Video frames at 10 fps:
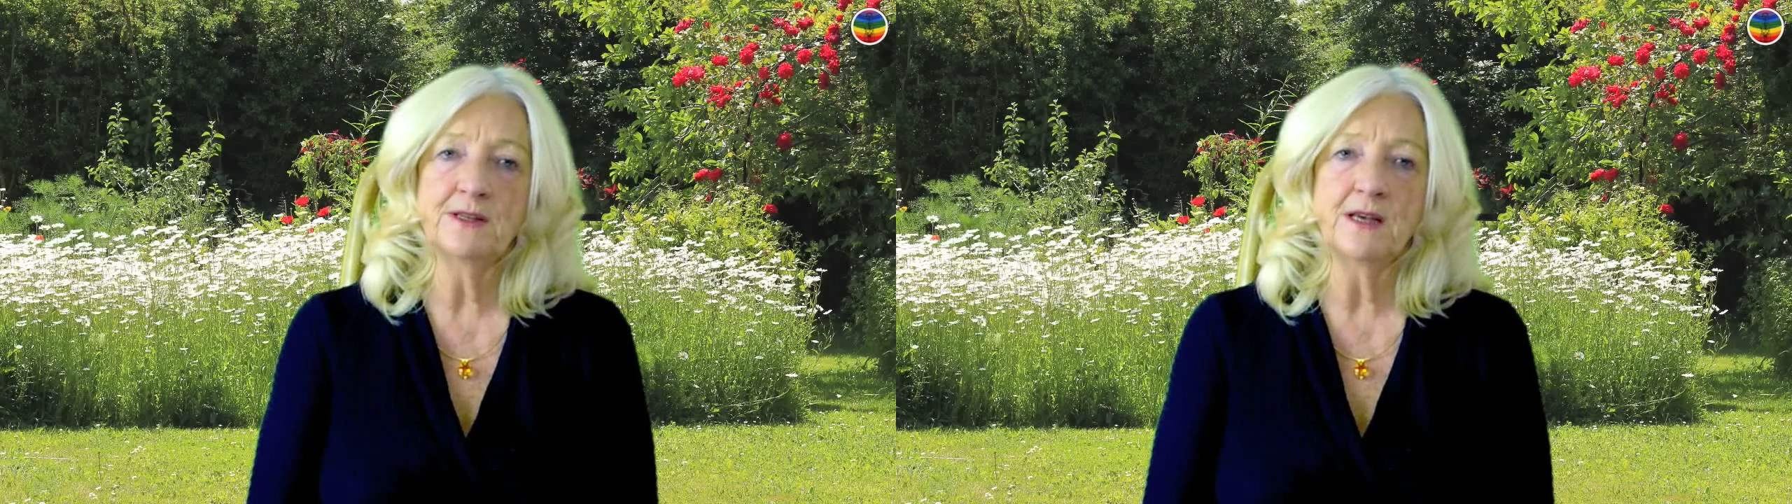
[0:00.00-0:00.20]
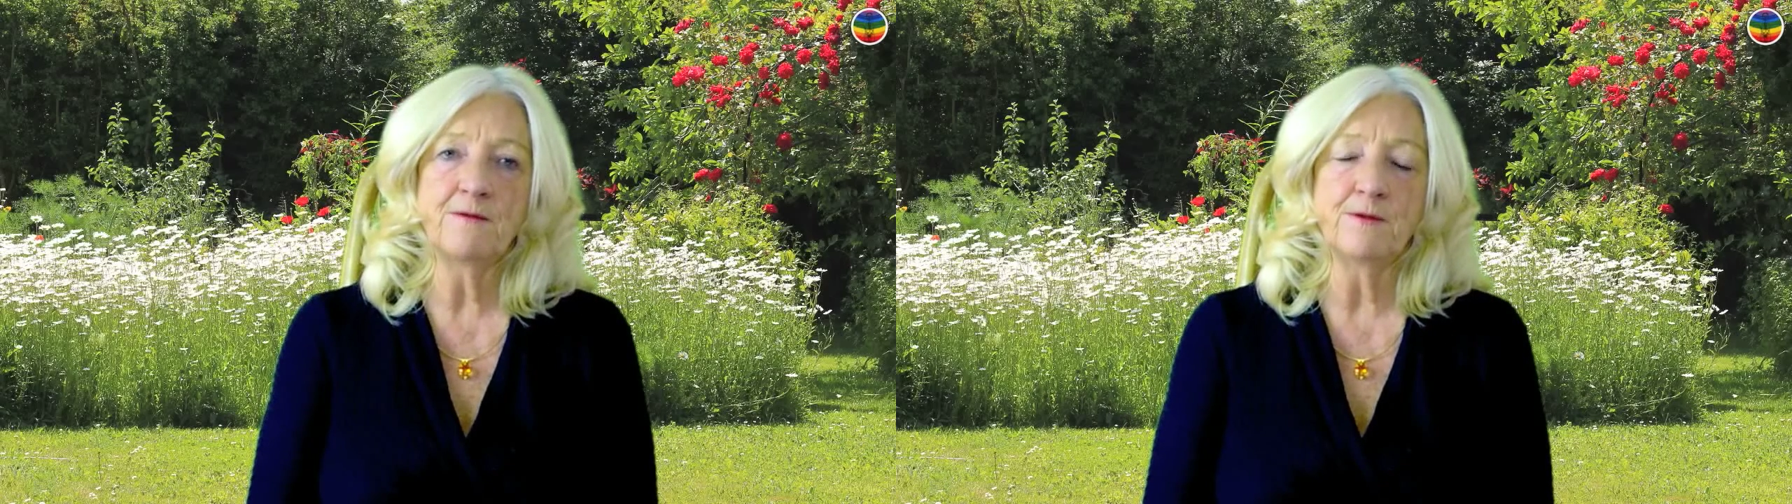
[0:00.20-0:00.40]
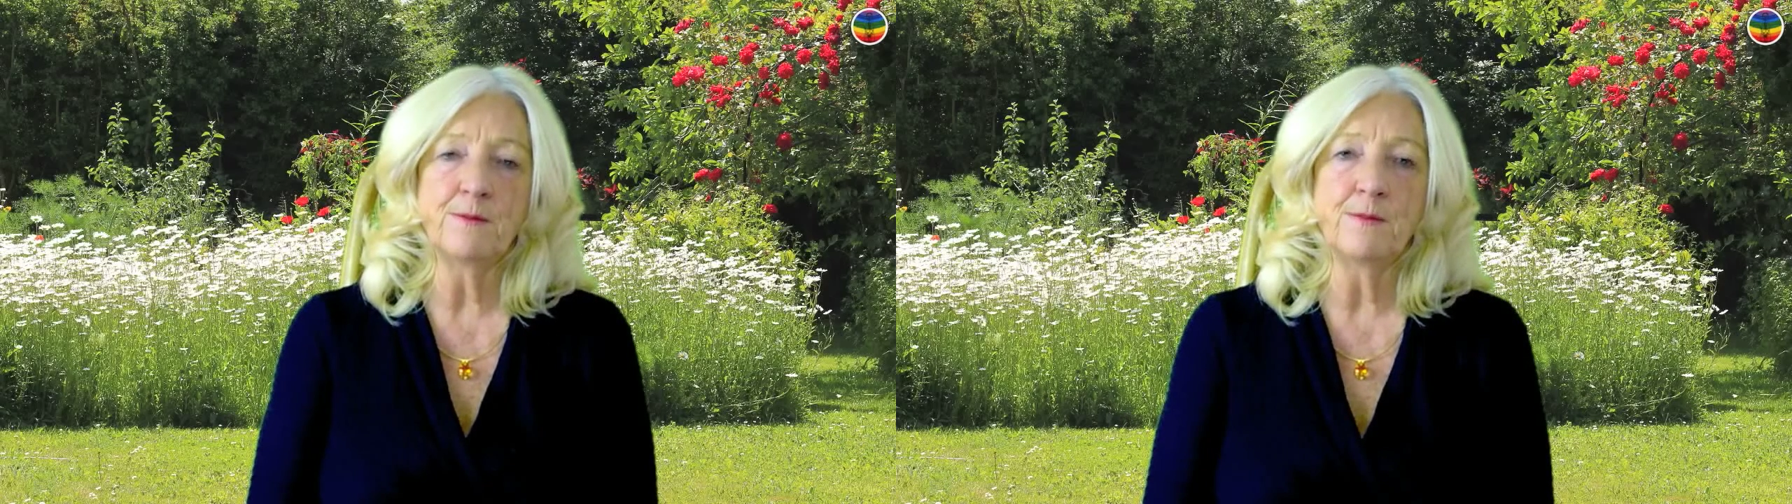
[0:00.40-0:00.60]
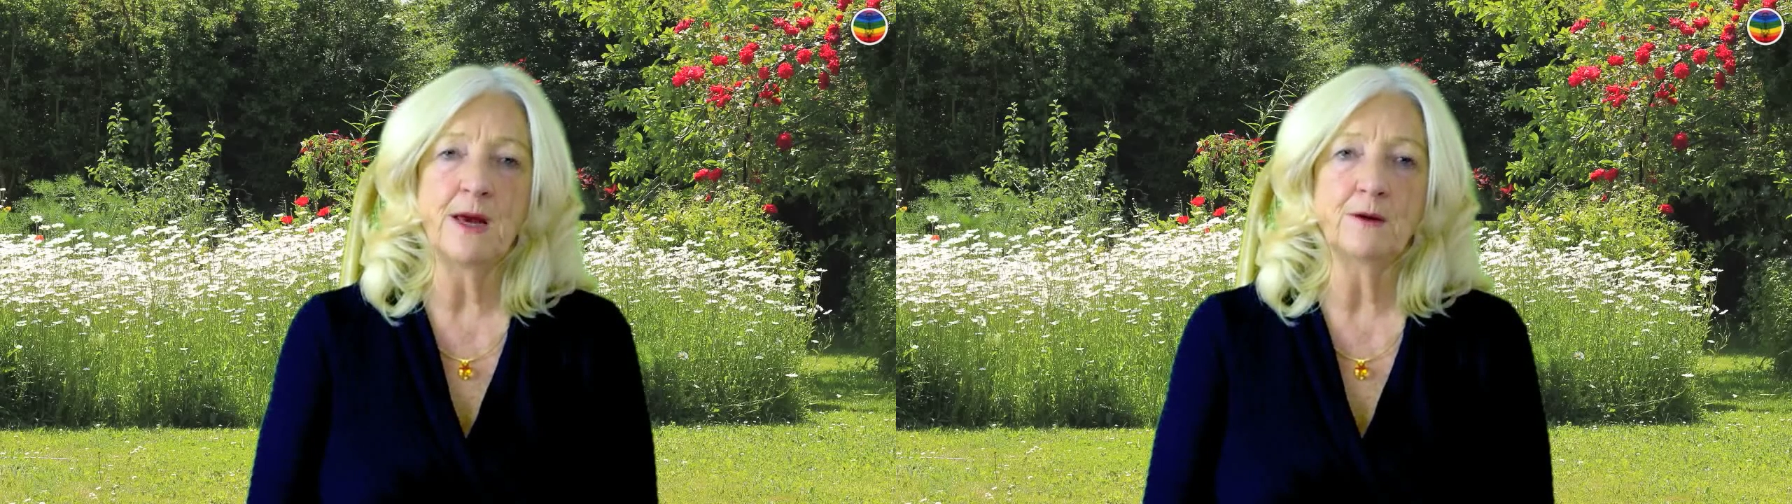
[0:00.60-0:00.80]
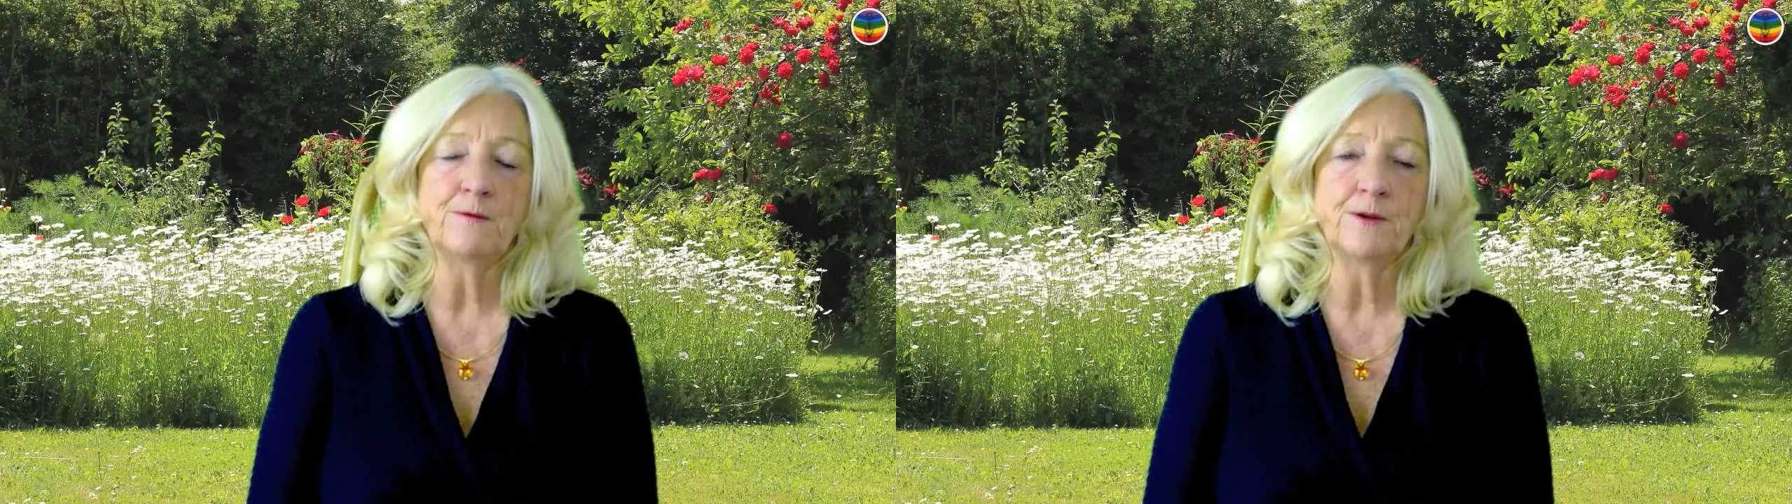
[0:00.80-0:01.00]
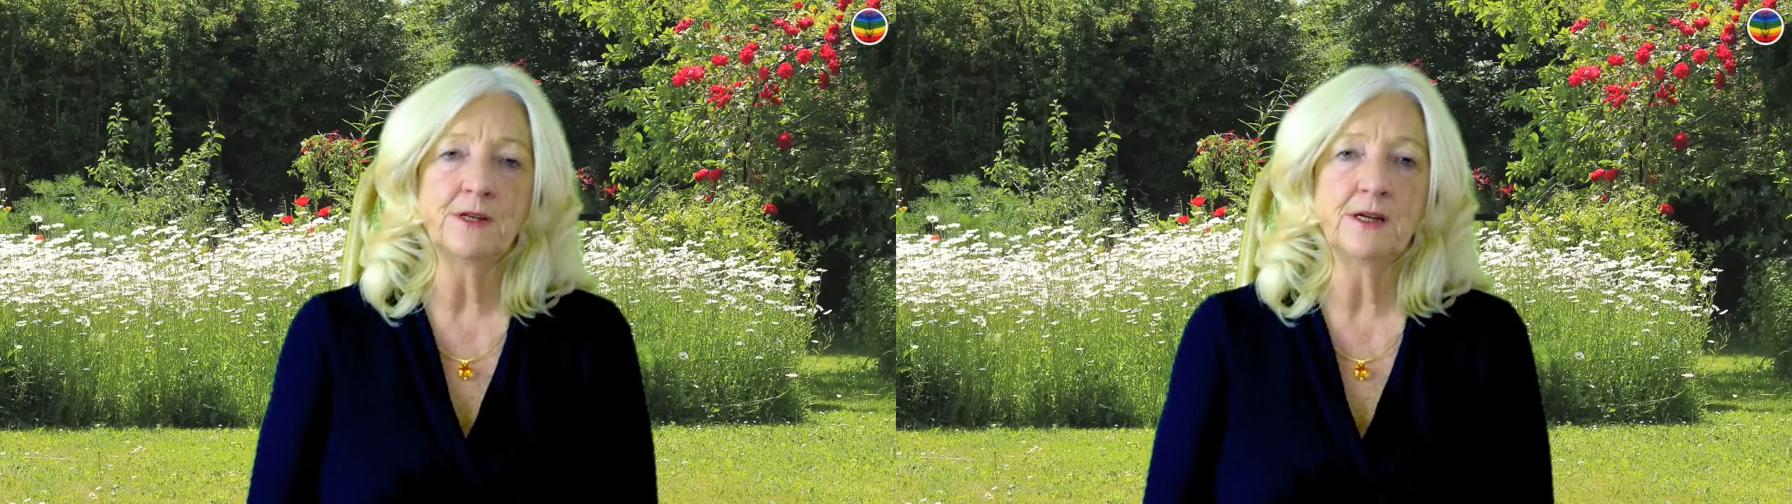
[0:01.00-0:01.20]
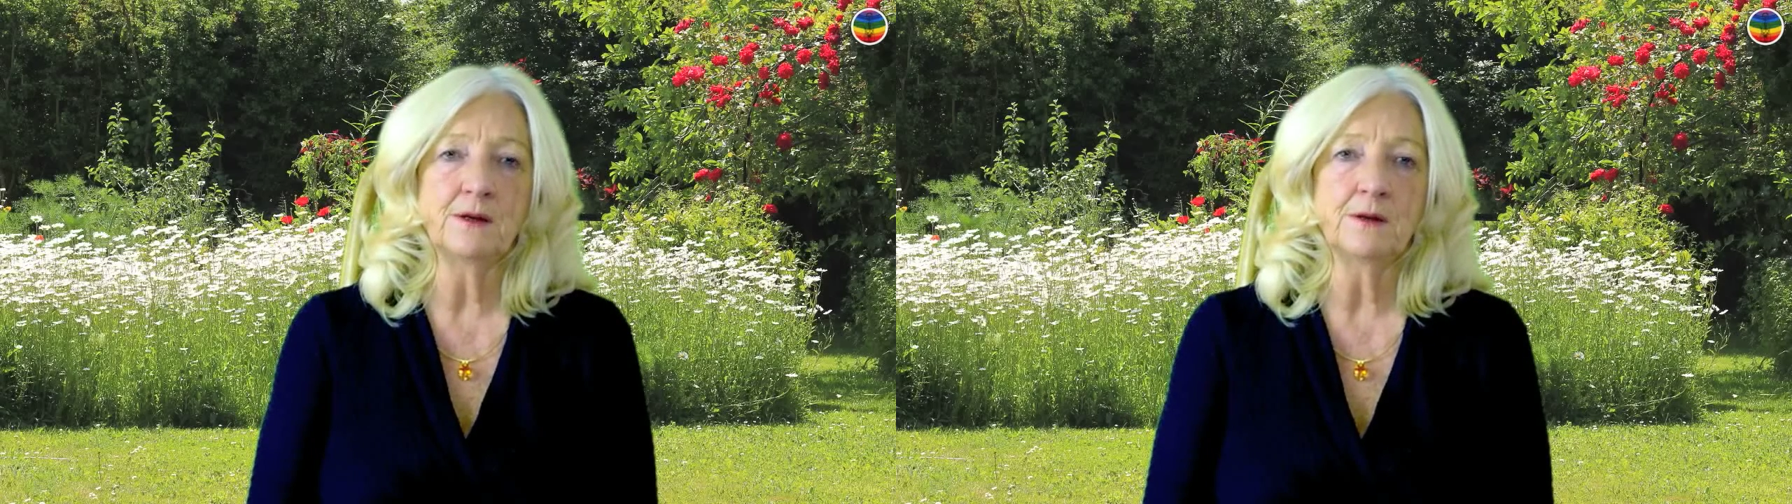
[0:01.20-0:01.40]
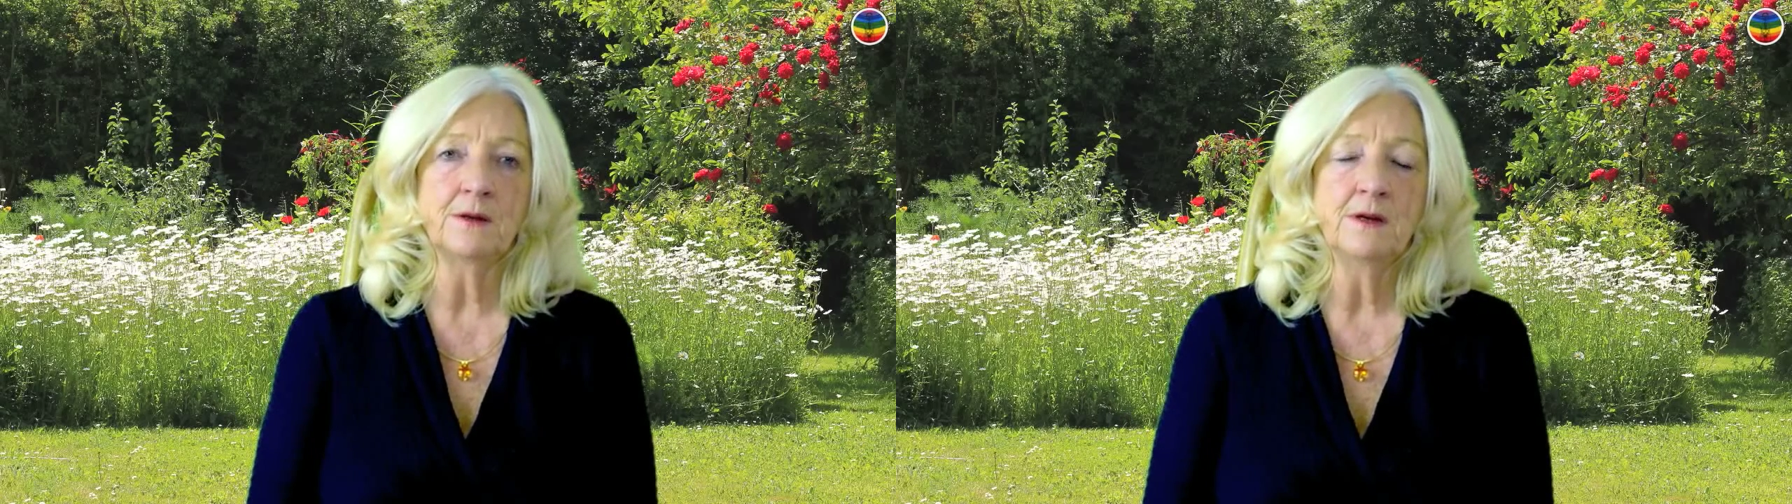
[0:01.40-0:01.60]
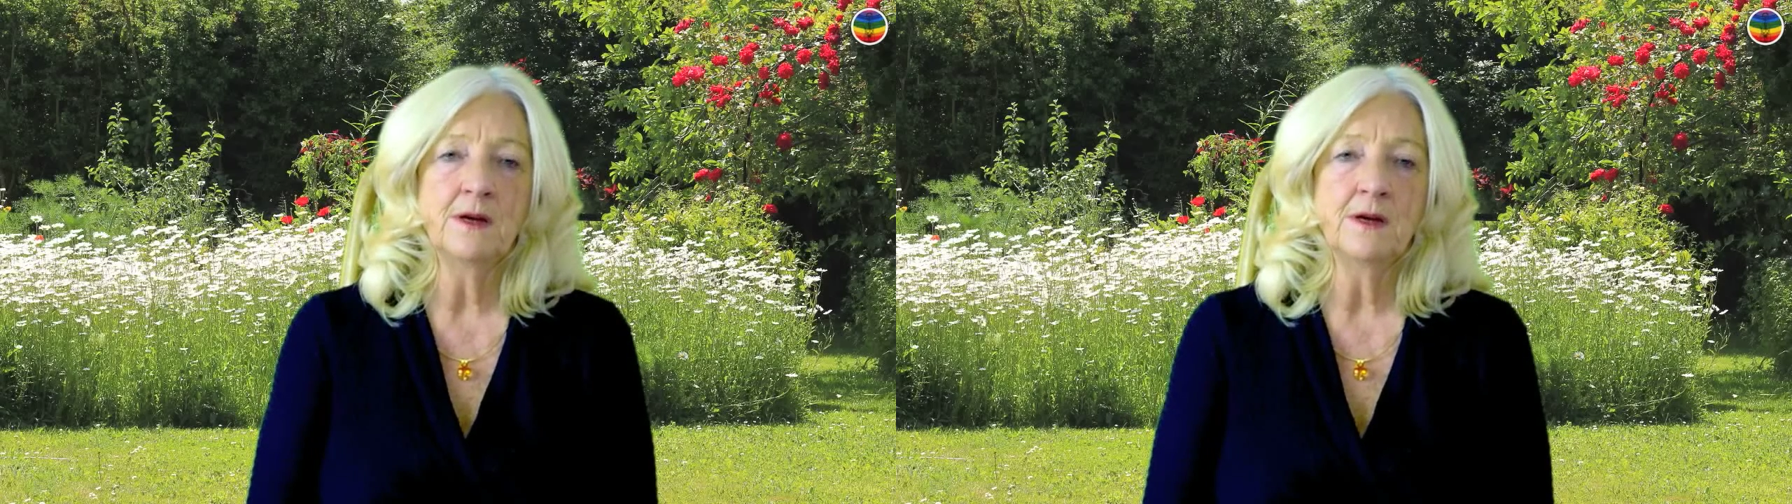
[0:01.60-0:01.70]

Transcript: 7 Male Fertile,